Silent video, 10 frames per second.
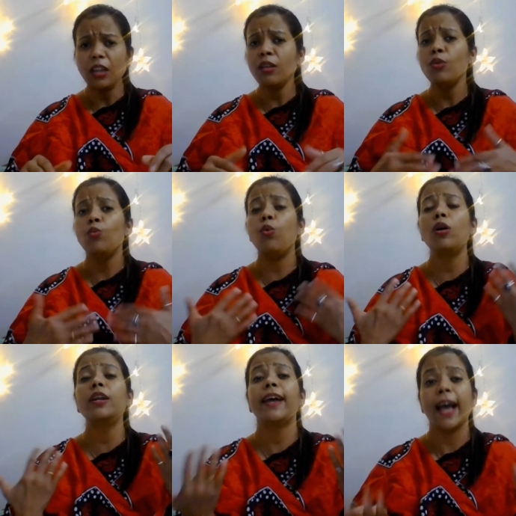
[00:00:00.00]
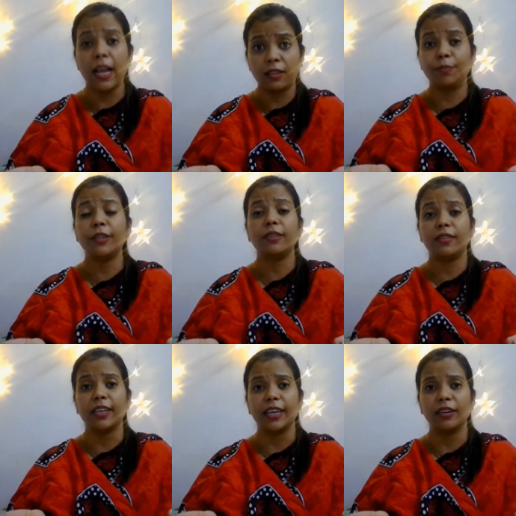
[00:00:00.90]
what has been
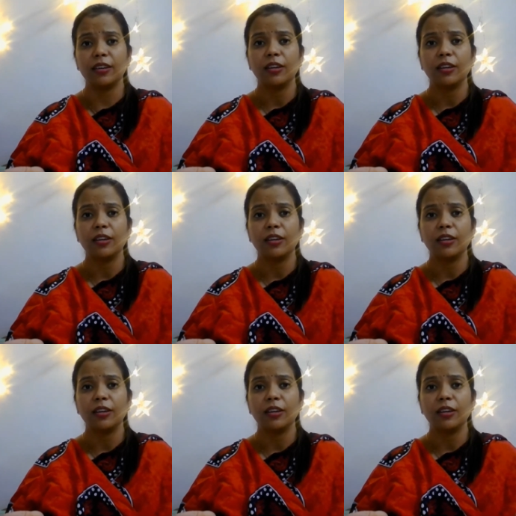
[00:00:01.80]
said.